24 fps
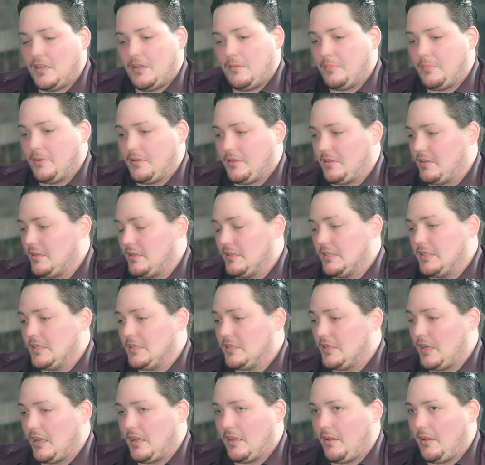
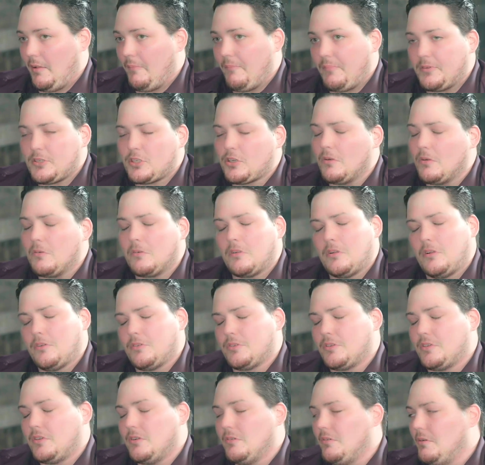because I'm so
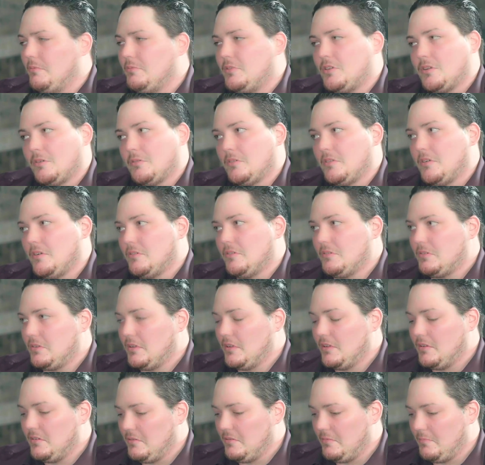close to. I'm so close.
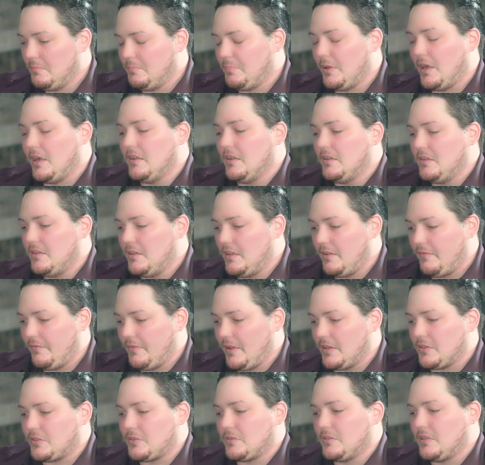But
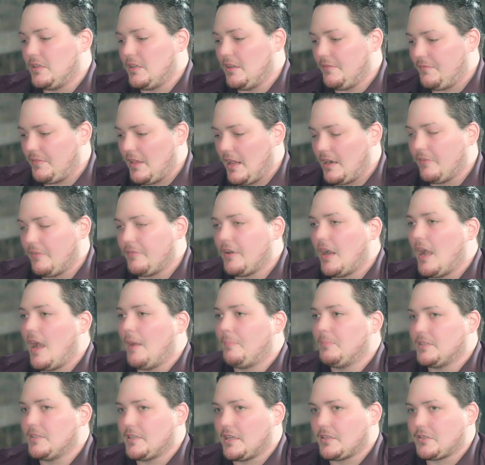eventually, if that ever
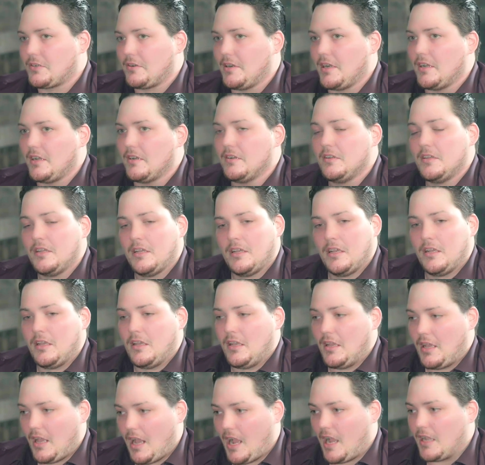happens, that's great.
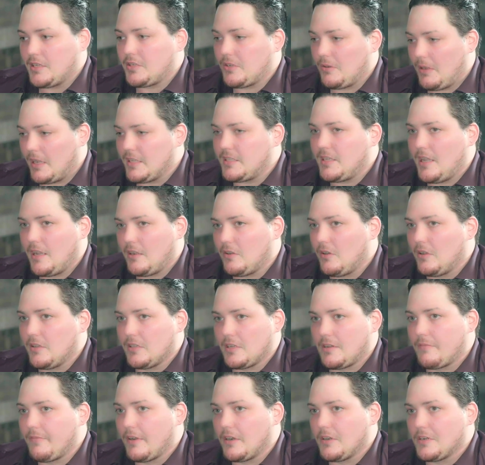Mm-hmm. So I take all
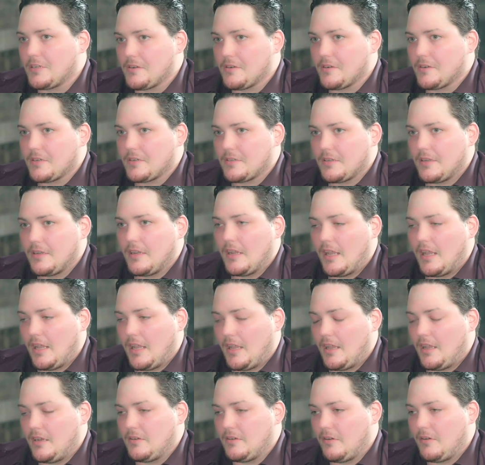this very seriously.
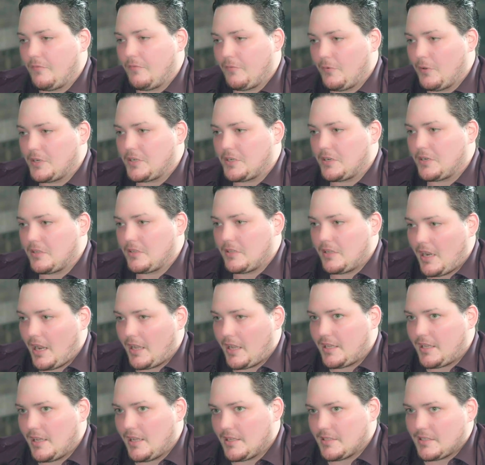And unfortunately,
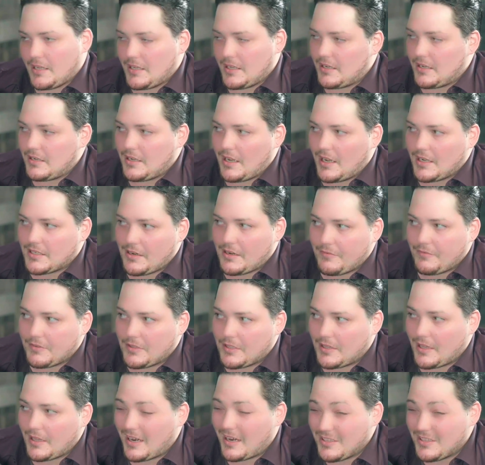I can't tell you guys
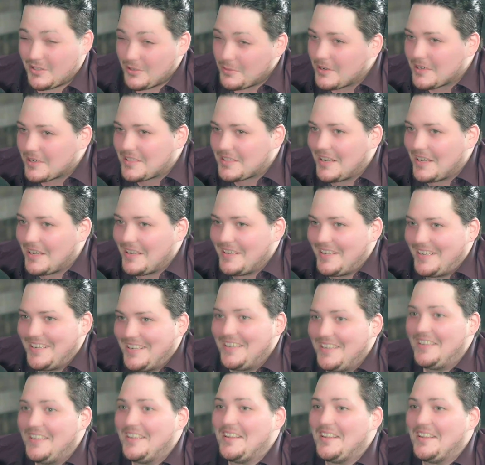everything that I do want to tell you,